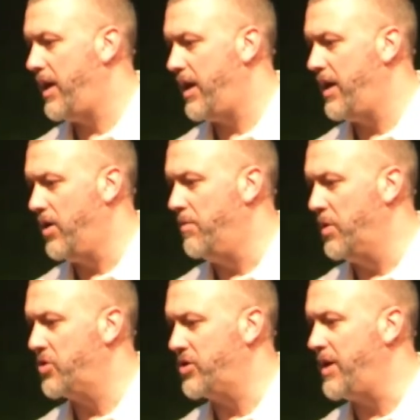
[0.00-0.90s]
It
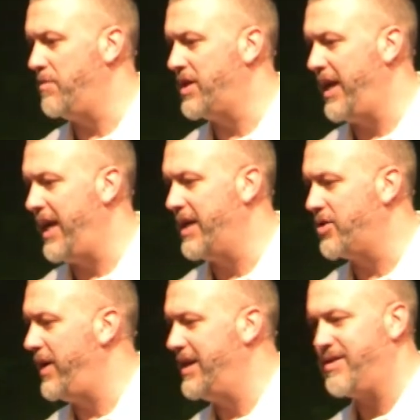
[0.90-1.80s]
almost seems that
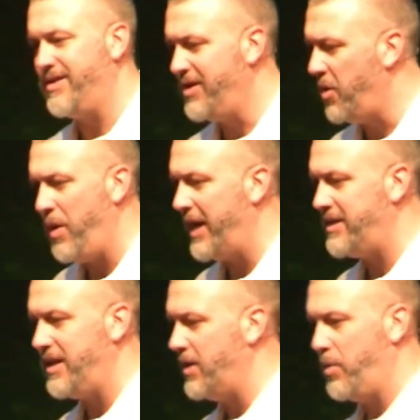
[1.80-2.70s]
Andrew has no
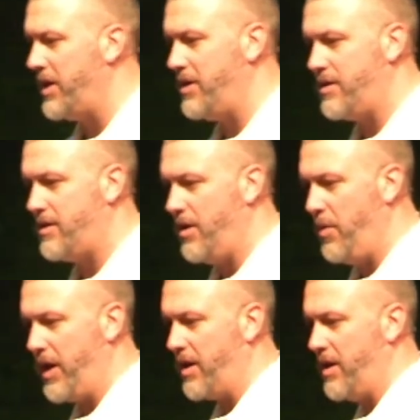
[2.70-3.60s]
idea what he's
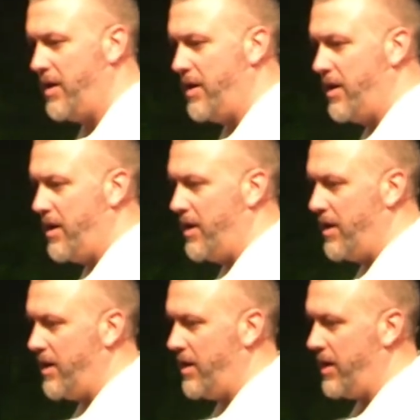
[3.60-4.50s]
doing.
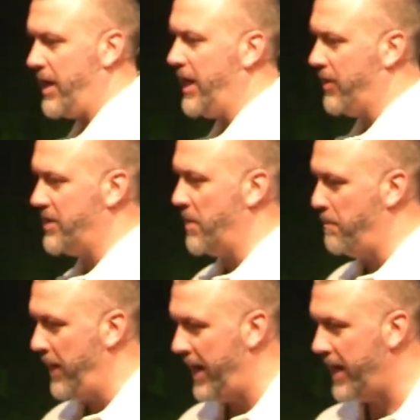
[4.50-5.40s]
Here is a
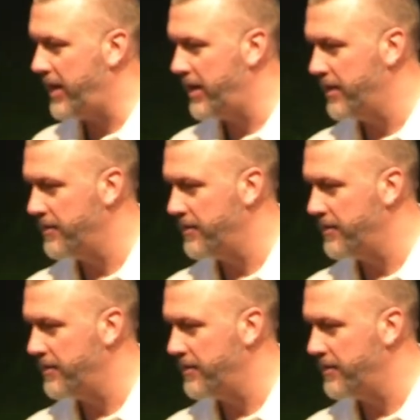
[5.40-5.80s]
bag,